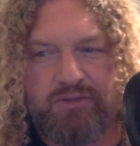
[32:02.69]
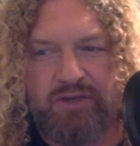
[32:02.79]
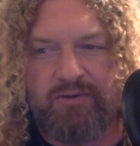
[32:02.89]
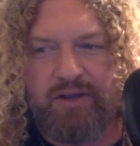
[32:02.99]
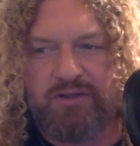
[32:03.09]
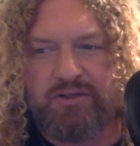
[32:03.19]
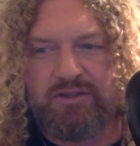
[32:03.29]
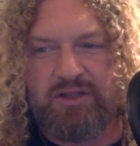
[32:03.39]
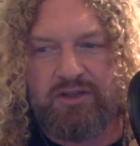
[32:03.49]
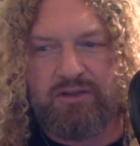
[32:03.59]

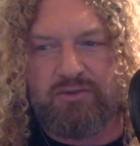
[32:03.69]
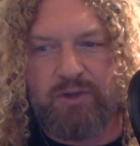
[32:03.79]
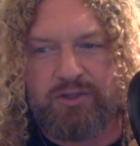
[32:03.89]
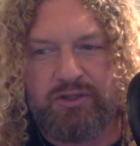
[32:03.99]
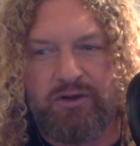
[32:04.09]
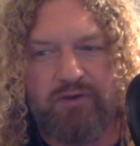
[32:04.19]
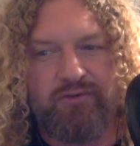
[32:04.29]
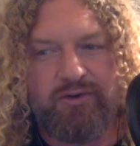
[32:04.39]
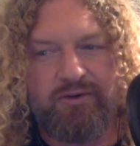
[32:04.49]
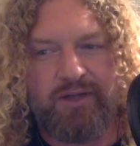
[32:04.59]
generations that it's watching
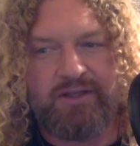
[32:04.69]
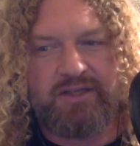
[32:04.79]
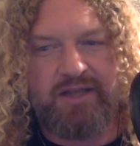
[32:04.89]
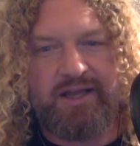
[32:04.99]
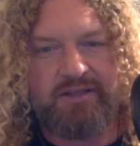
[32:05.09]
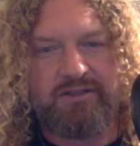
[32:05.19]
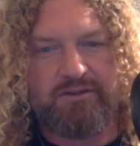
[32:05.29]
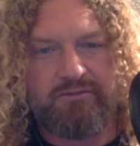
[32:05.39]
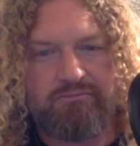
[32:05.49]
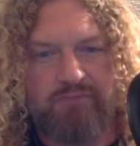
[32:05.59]
over, because it has